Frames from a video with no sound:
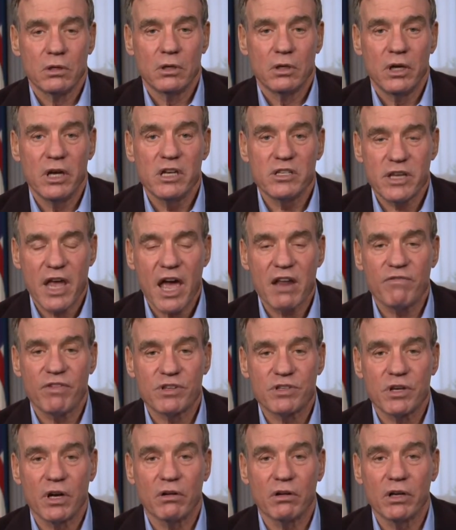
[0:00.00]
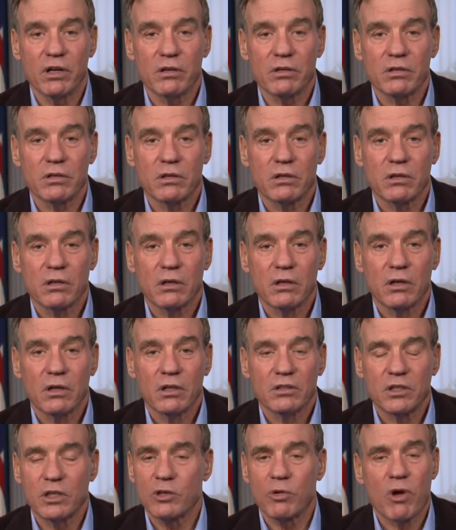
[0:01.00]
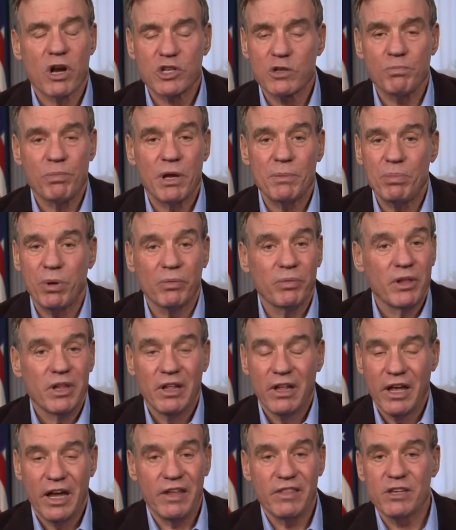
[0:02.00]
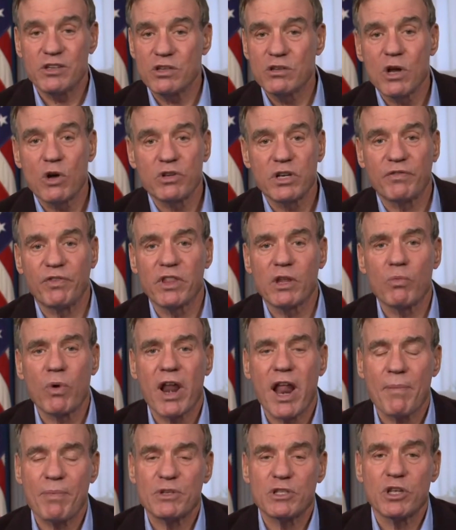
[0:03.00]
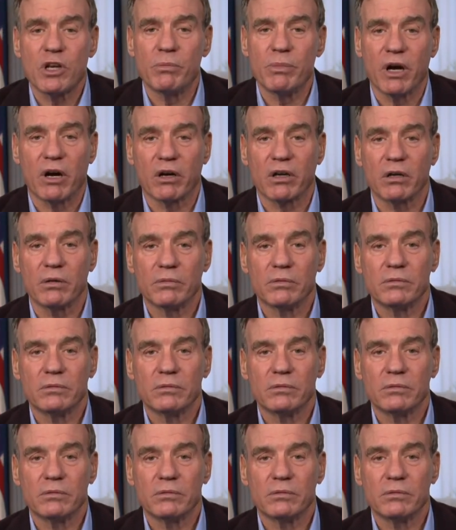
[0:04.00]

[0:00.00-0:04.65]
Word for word: his adversaries, says to Russian people, hey, this is no different than what happens in America.